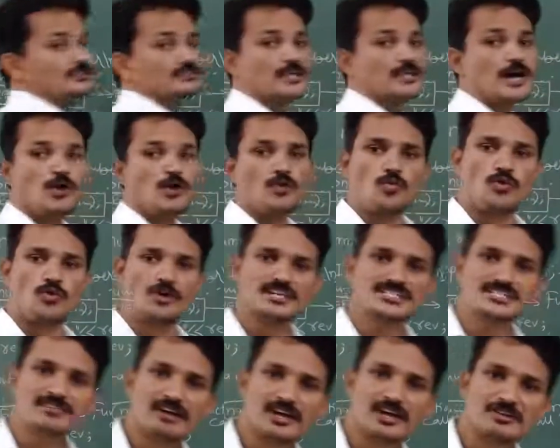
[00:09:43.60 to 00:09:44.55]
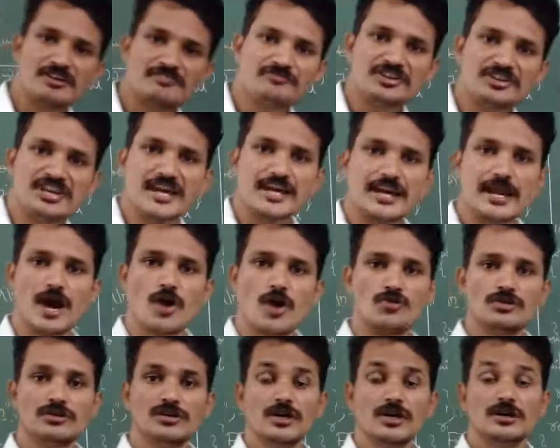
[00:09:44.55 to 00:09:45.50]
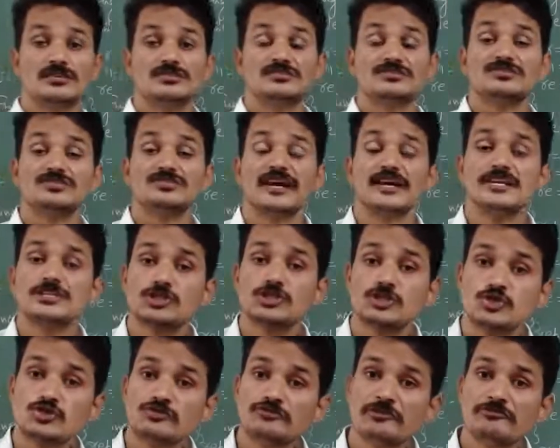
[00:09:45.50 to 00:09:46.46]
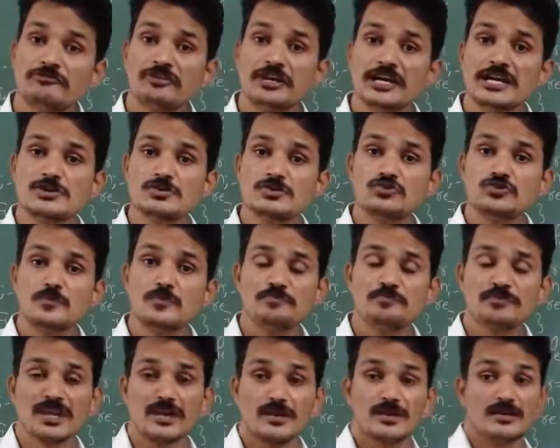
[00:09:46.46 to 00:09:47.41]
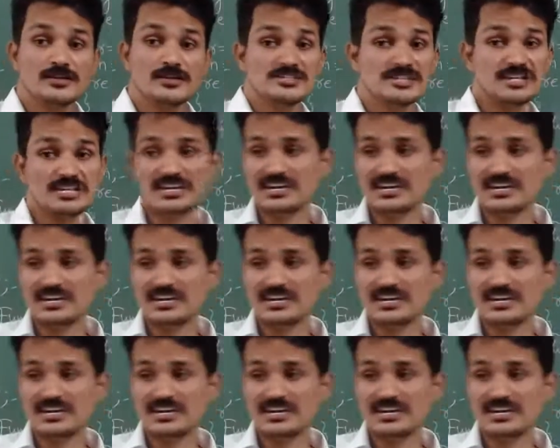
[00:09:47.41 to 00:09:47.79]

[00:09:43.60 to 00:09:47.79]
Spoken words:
Now, what is the value of n now? That is 252. See